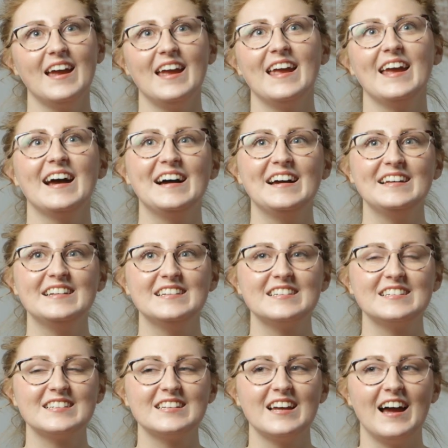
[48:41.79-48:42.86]

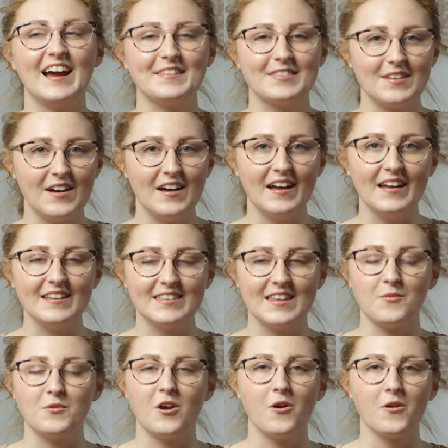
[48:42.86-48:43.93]
and I thought
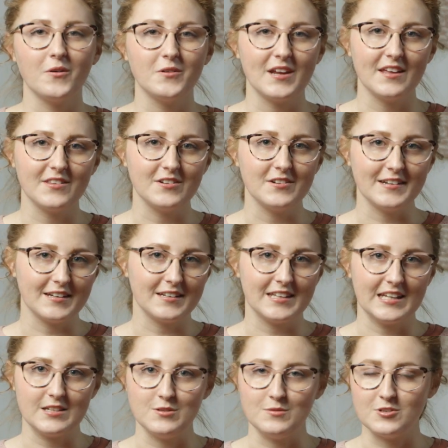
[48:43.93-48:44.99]
they would all go together and I could
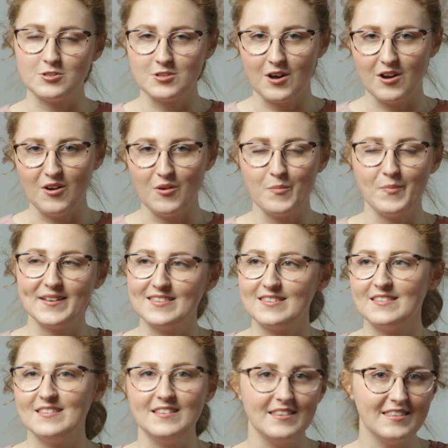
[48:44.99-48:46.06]
like do a shawl, but
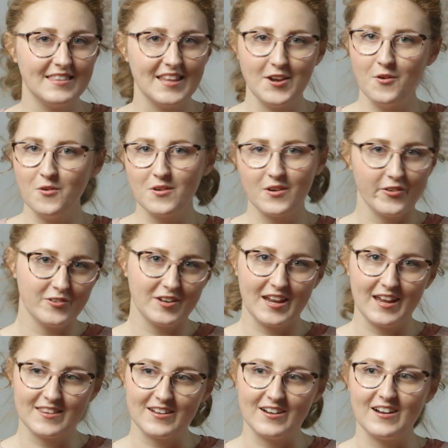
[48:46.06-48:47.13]
they don't go
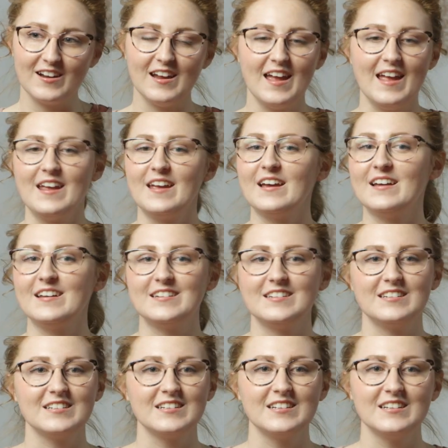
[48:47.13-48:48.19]
together.
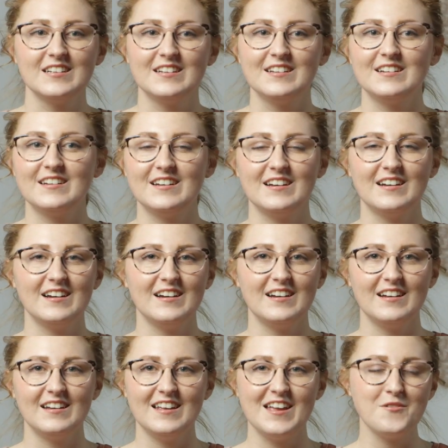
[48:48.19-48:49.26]
And
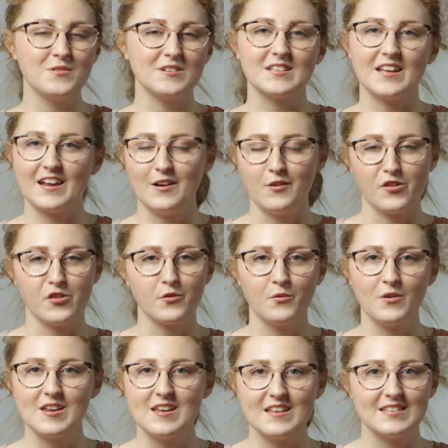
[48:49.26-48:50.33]
it was like a
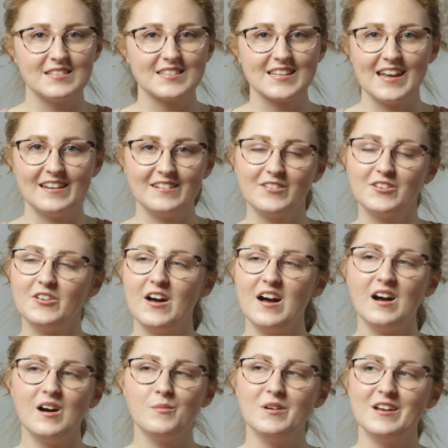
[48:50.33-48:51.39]
3 skein
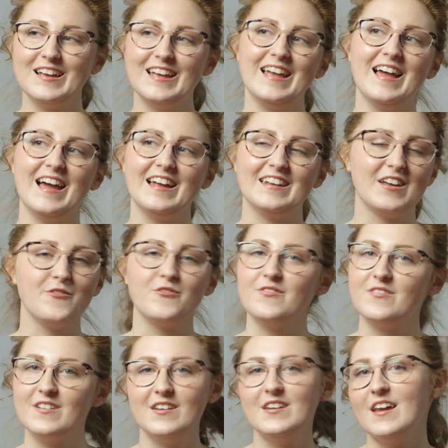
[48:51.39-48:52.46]
club, and I've
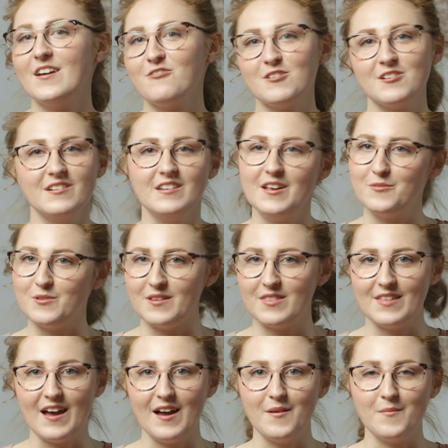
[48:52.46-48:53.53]
never knit
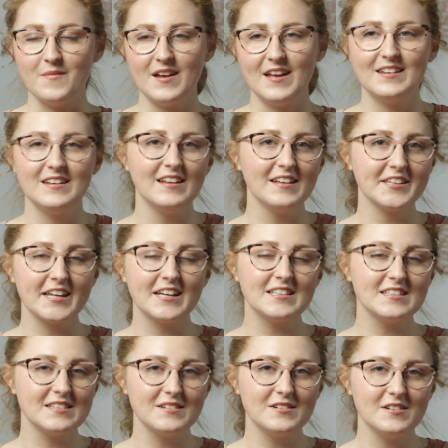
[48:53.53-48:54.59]
with them. And like
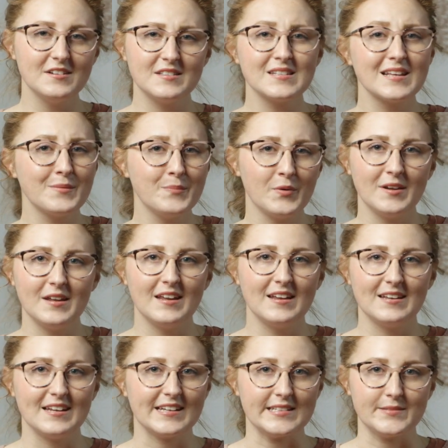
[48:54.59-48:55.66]
it's like
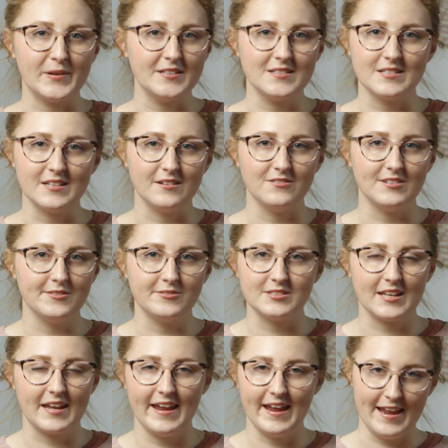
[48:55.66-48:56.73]
pretty expensive. It
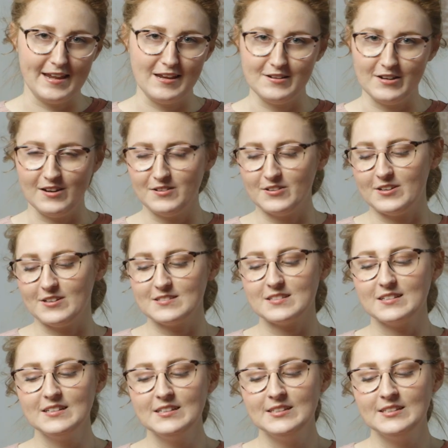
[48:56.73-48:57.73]
was like $80.